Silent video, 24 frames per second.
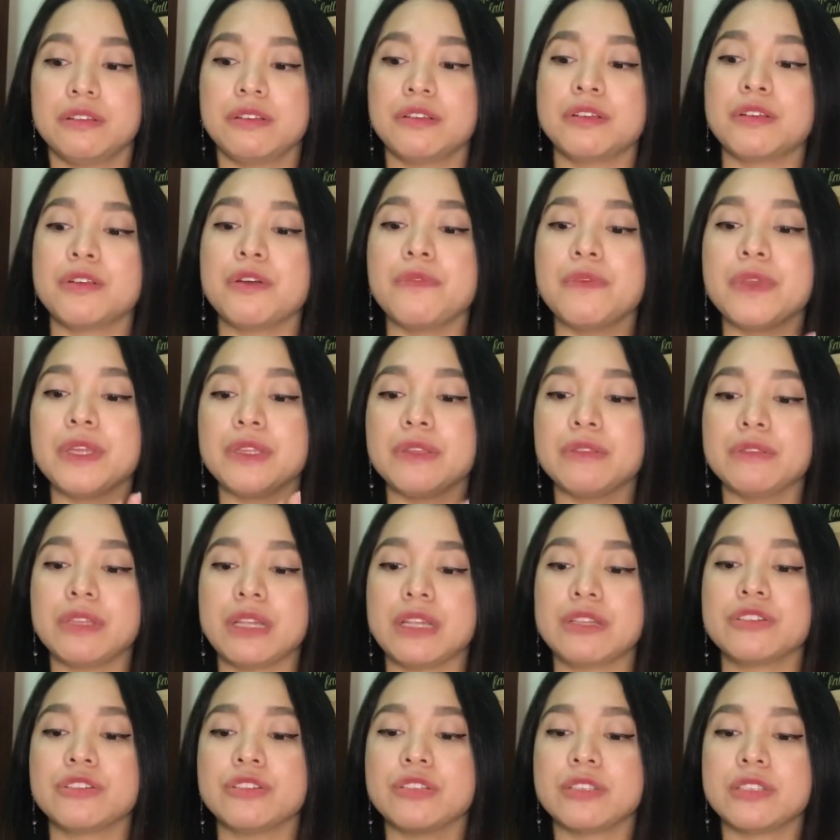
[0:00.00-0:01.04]
going to
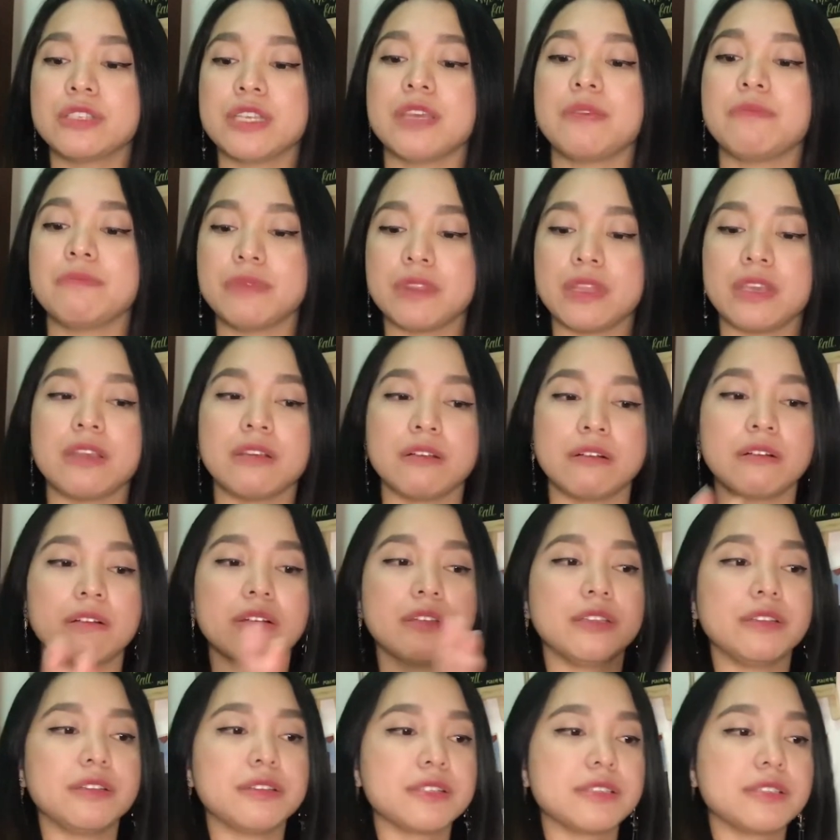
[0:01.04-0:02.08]
touch the same thing
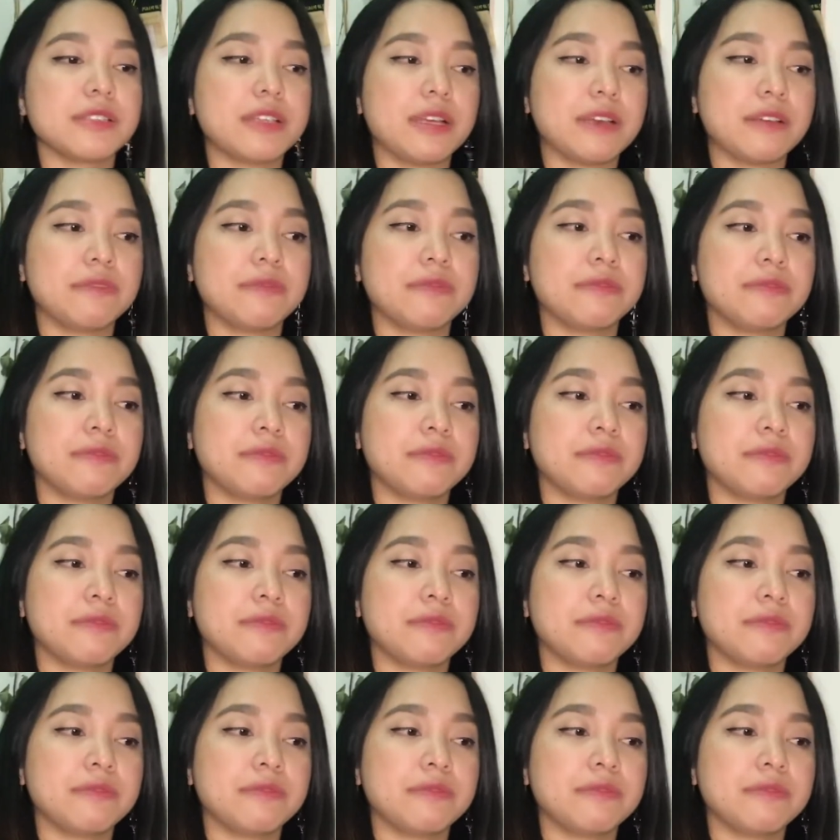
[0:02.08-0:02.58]
on your stuff?